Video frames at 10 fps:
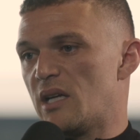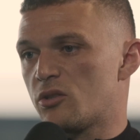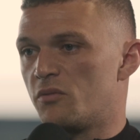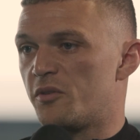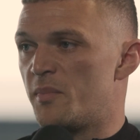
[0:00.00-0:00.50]
it
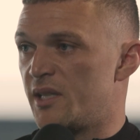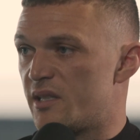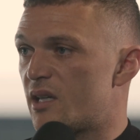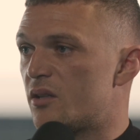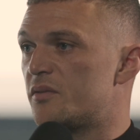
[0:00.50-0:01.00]
has to come from in
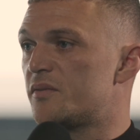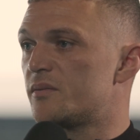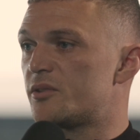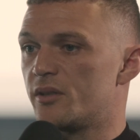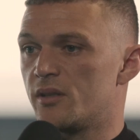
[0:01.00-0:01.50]

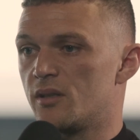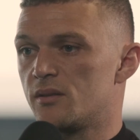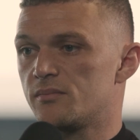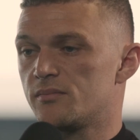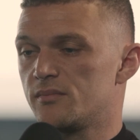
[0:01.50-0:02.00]
yourself
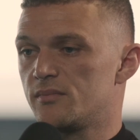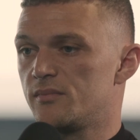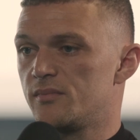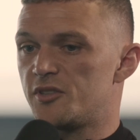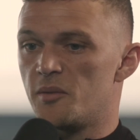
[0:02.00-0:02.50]
to
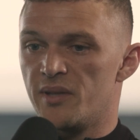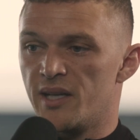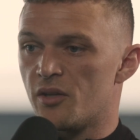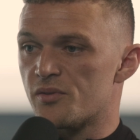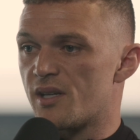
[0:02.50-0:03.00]

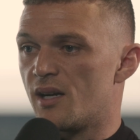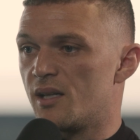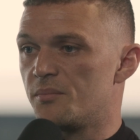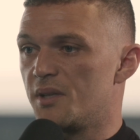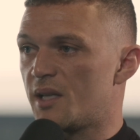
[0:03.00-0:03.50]
be in on
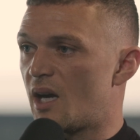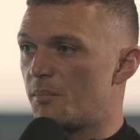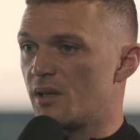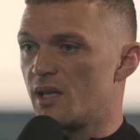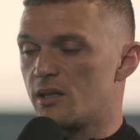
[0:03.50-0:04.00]
time. You
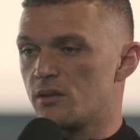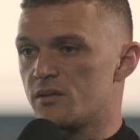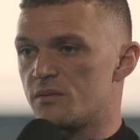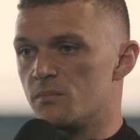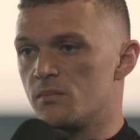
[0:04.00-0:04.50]
can't be late,
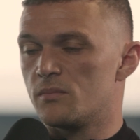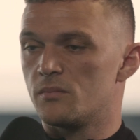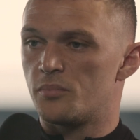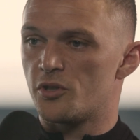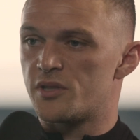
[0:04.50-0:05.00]
because
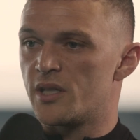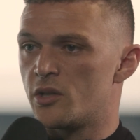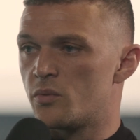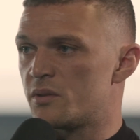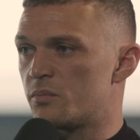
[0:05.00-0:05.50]

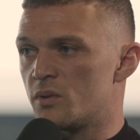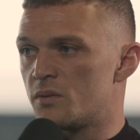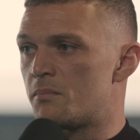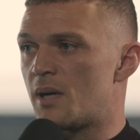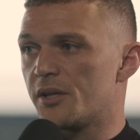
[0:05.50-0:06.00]
Pochettino
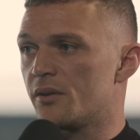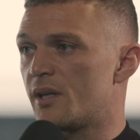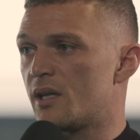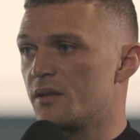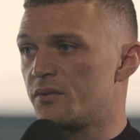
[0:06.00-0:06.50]
was mad
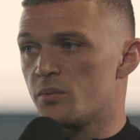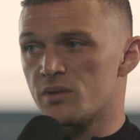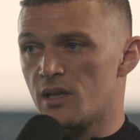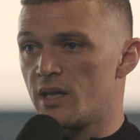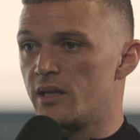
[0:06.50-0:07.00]
on that if you
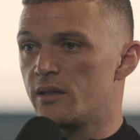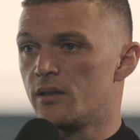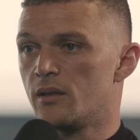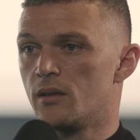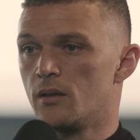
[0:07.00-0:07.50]
was late.
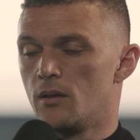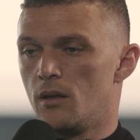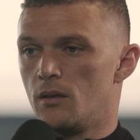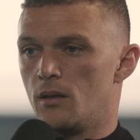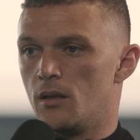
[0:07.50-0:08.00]

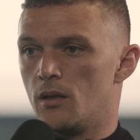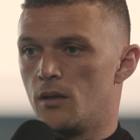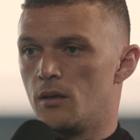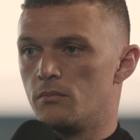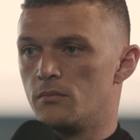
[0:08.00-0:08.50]

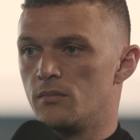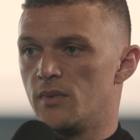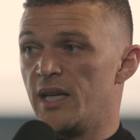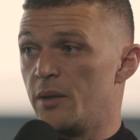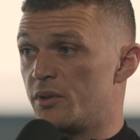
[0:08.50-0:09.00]
And
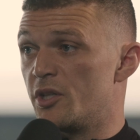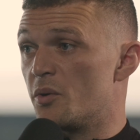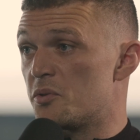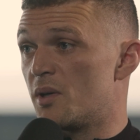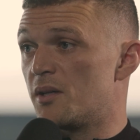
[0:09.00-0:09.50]
he would
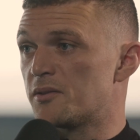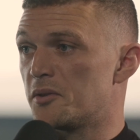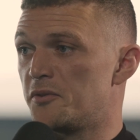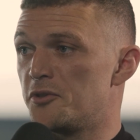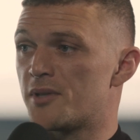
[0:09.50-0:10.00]
know as well.
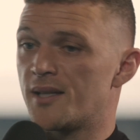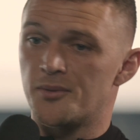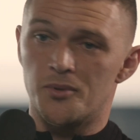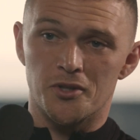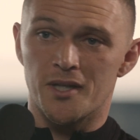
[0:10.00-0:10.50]
So if you
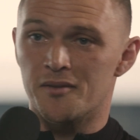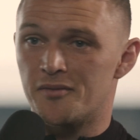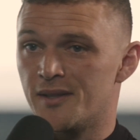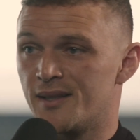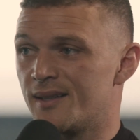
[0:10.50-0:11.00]
tried to walk in
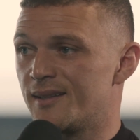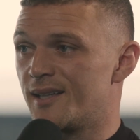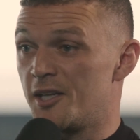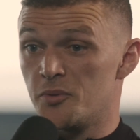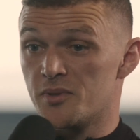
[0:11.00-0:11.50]

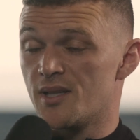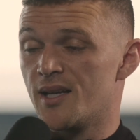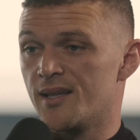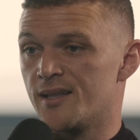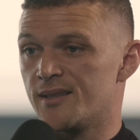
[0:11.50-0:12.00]
and you was
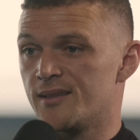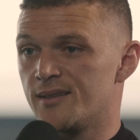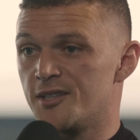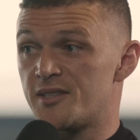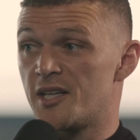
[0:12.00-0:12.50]
late
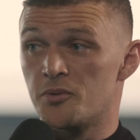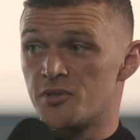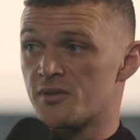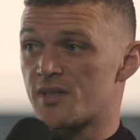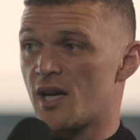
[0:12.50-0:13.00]
and you said you
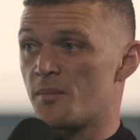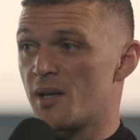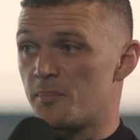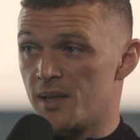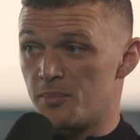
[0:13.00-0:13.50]
was on time,
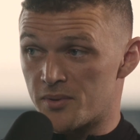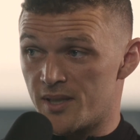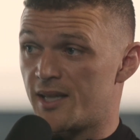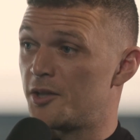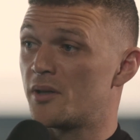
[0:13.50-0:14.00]
you have people
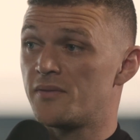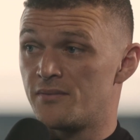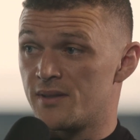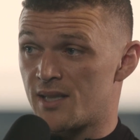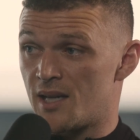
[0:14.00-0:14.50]
ticking you off
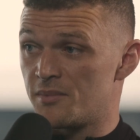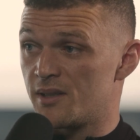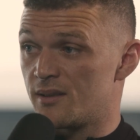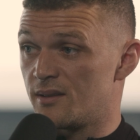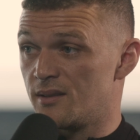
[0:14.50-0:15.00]
every time
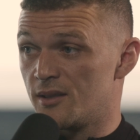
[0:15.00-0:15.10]
you